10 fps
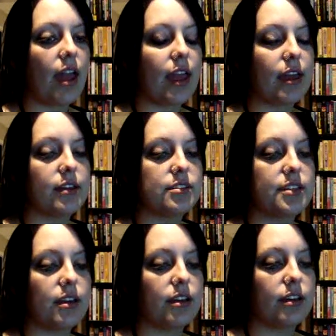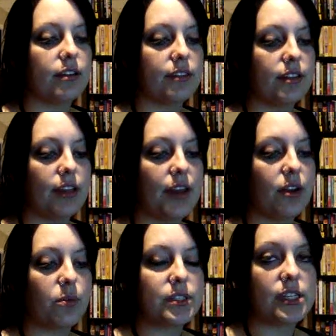and the
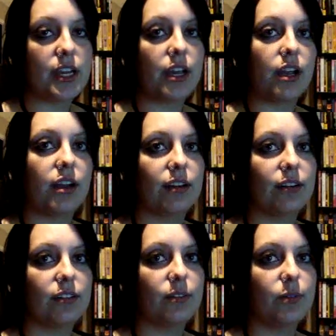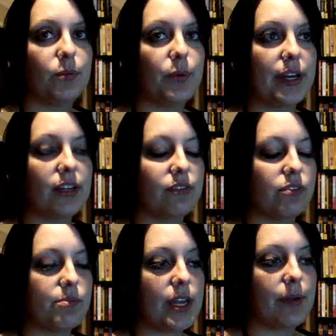letter was here, waiting
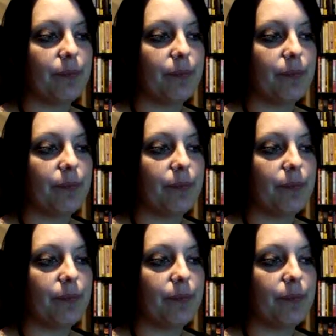for me.